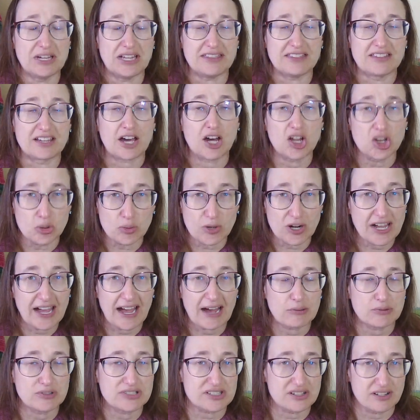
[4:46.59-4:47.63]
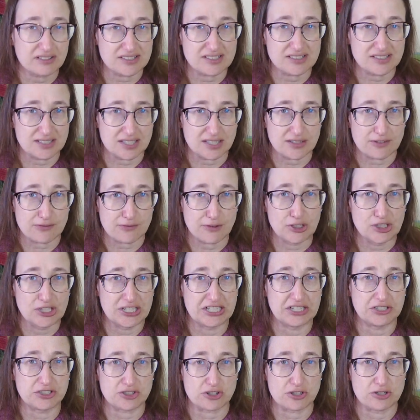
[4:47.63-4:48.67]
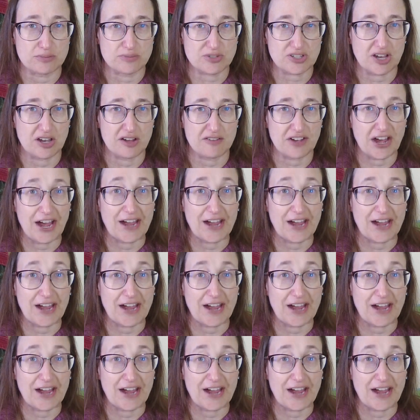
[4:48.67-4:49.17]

The colorwork hat was not successful in terms of